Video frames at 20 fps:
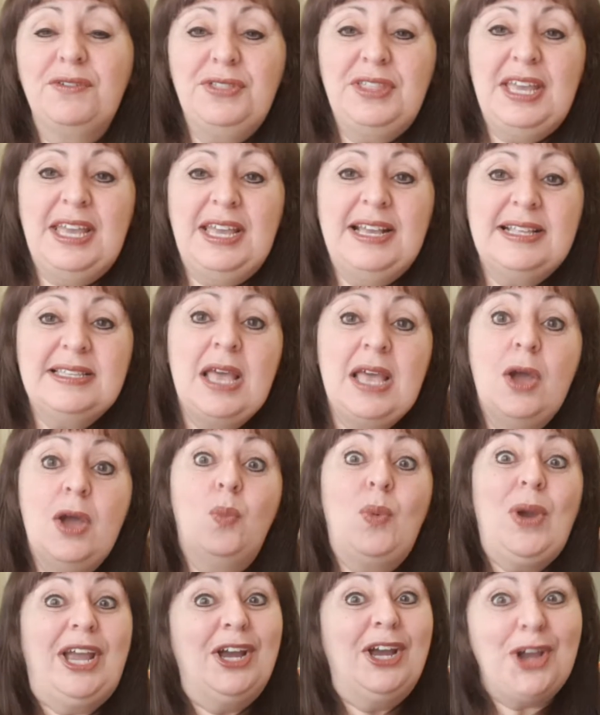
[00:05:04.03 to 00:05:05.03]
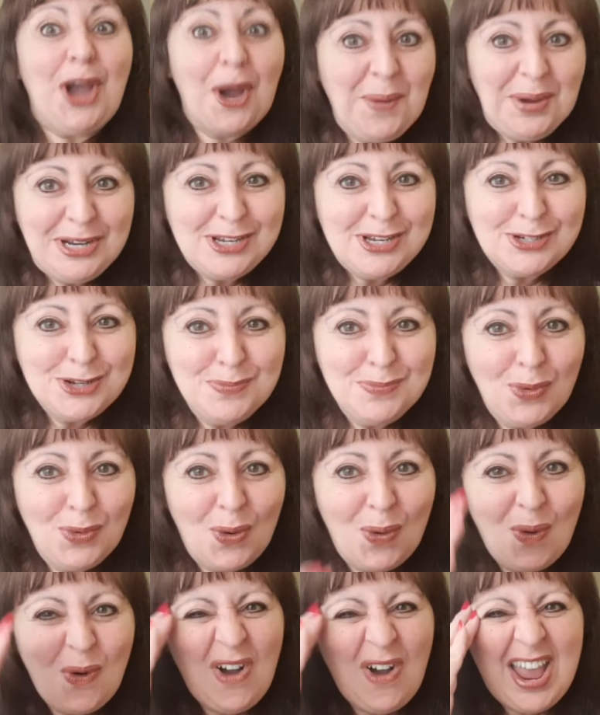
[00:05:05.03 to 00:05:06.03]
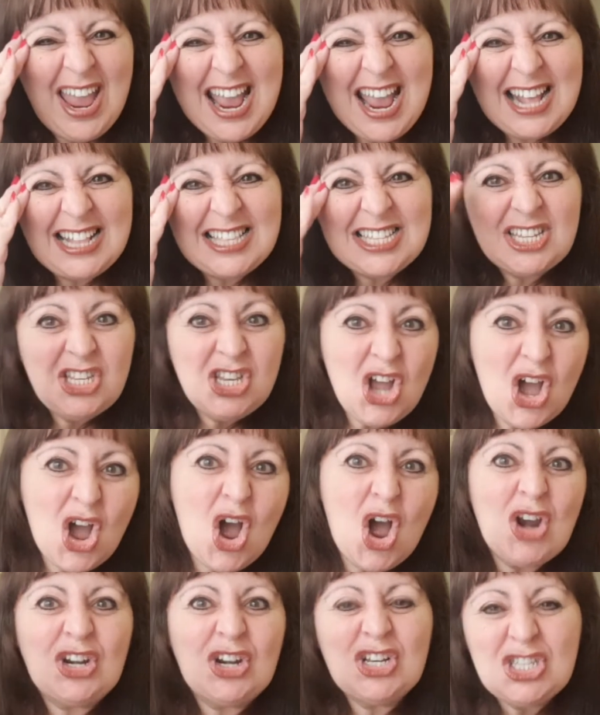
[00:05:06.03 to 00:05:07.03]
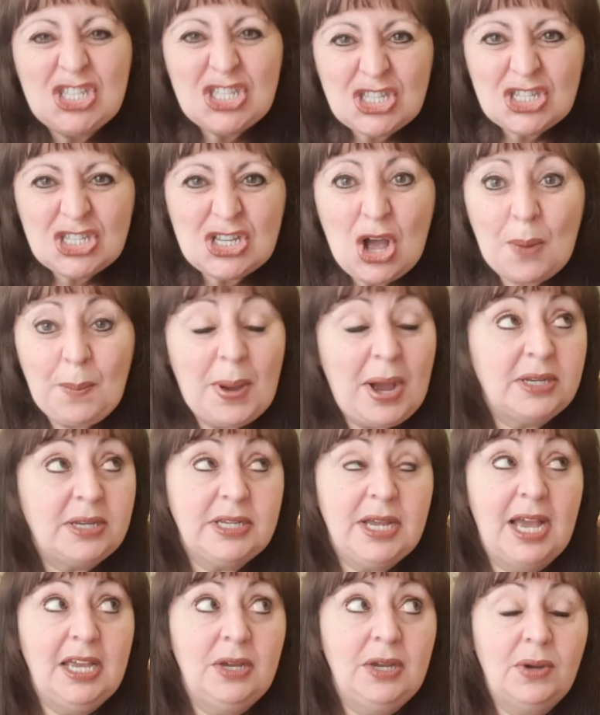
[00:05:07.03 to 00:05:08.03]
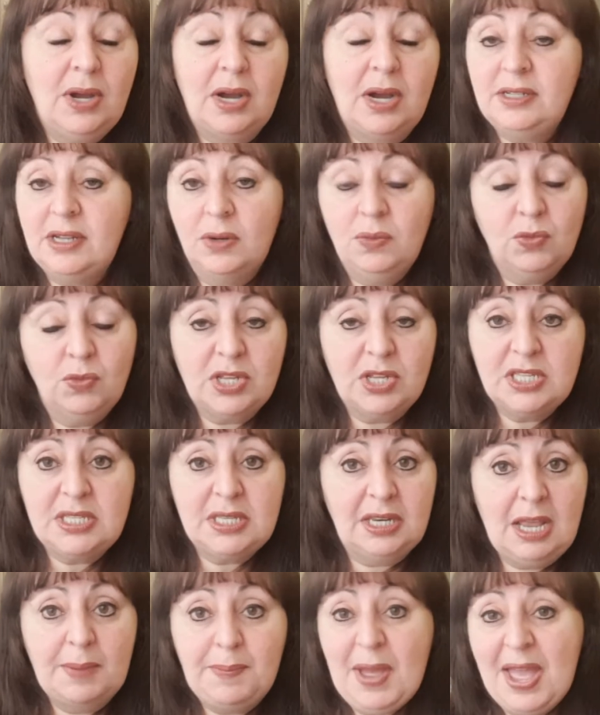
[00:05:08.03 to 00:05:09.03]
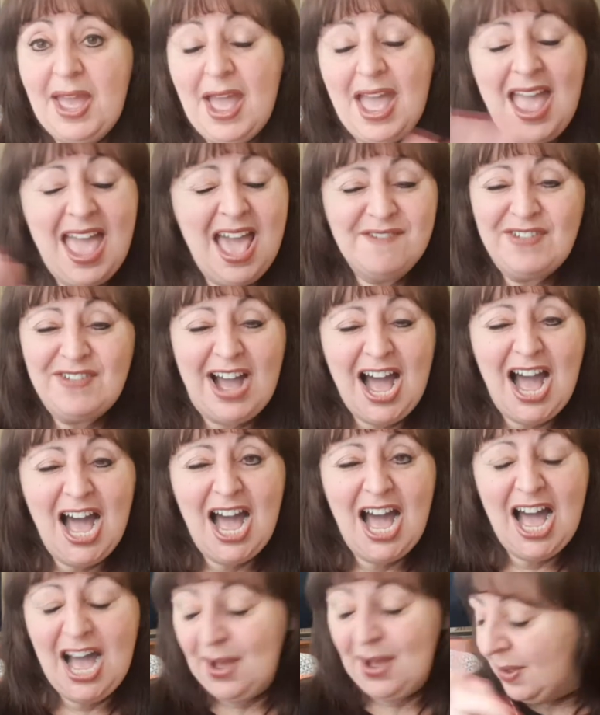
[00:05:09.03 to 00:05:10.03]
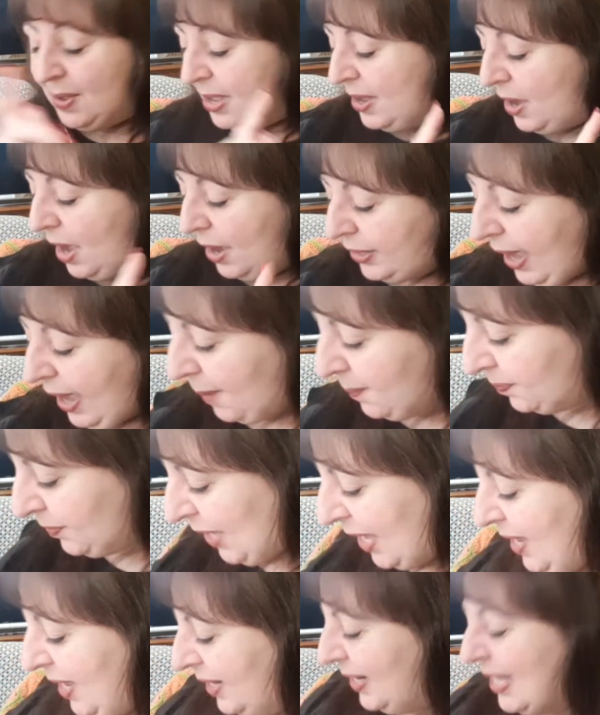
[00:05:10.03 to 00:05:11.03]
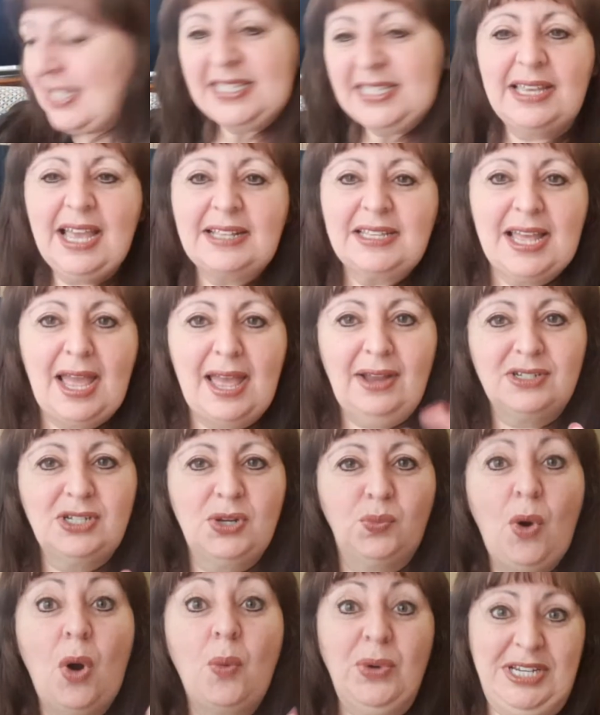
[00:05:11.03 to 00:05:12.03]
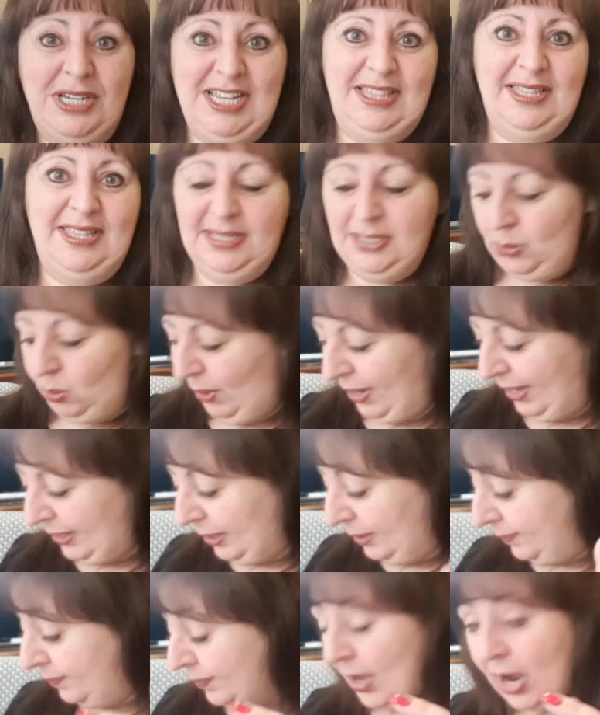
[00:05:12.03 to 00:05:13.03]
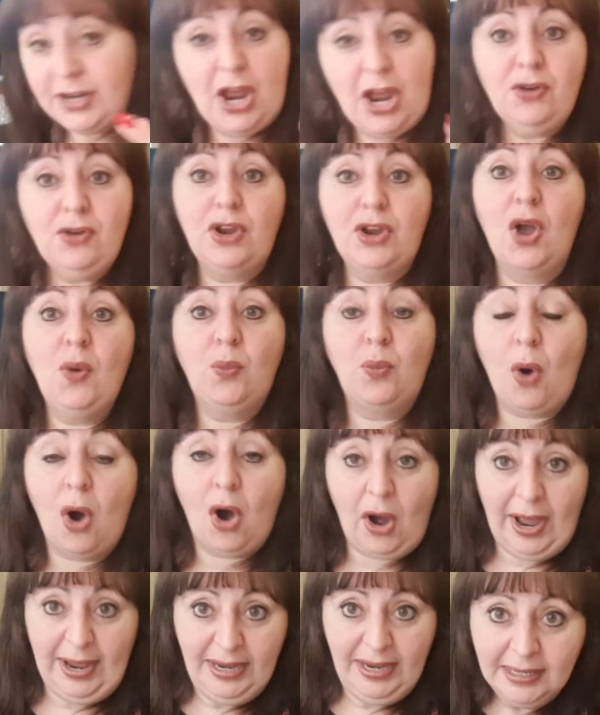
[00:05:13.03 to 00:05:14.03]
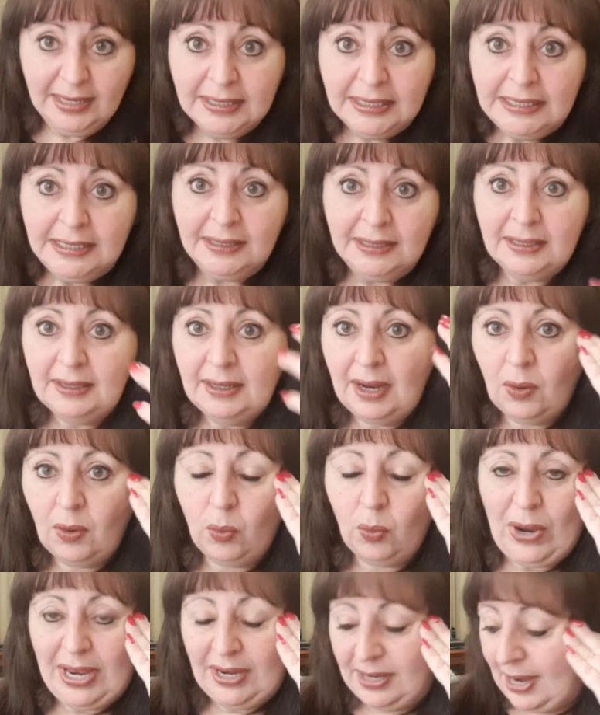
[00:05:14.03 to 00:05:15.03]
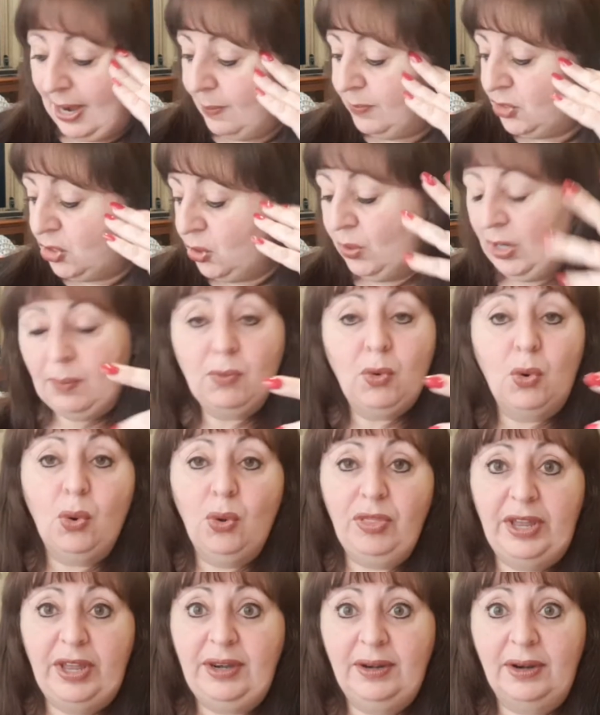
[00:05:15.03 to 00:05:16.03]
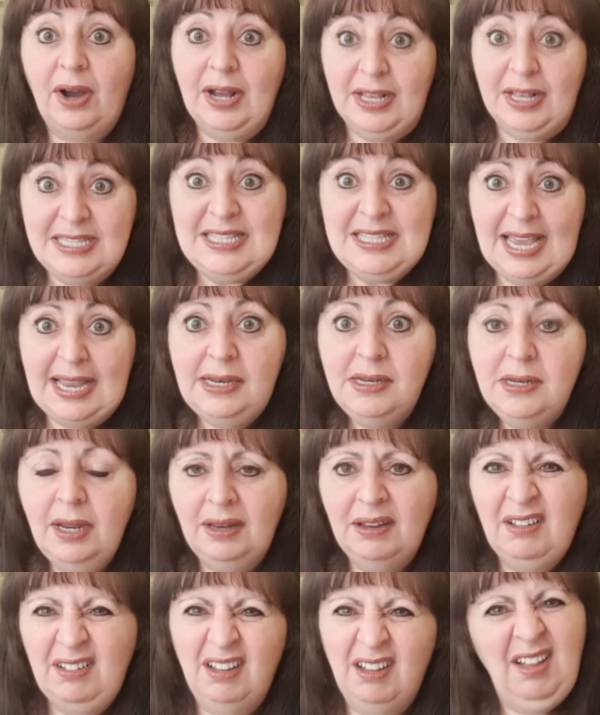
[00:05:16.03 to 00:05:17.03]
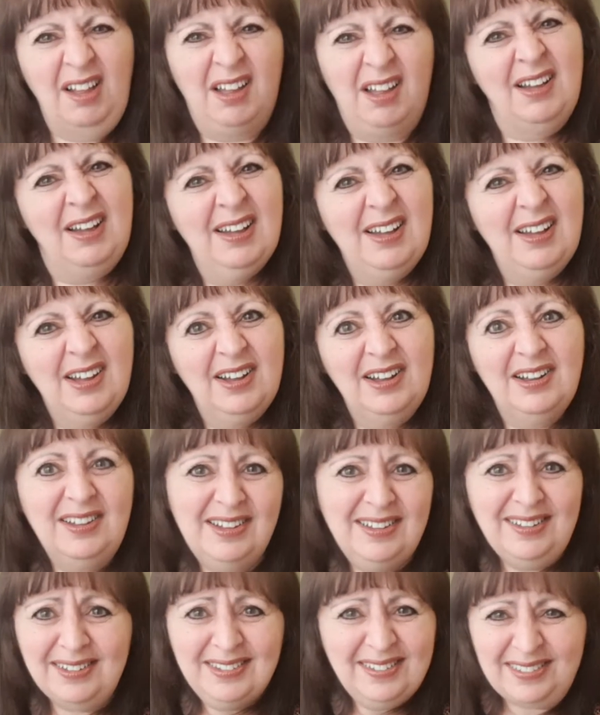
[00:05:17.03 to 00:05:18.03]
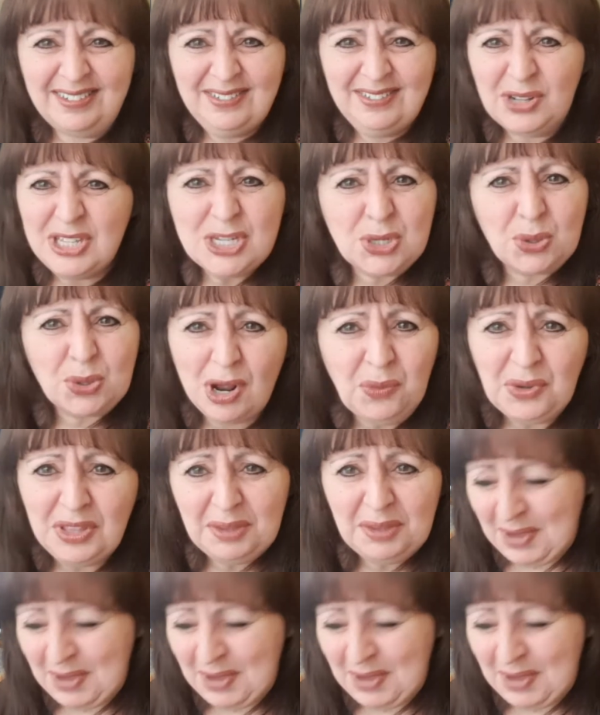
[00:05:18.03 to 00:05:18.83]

things. We're going to do more. It's non-stop. I tell you, I don't want to sleep ever. Okay, let's get down to what we did this week. I don't know why we ended up doing more than I said. What's wrong with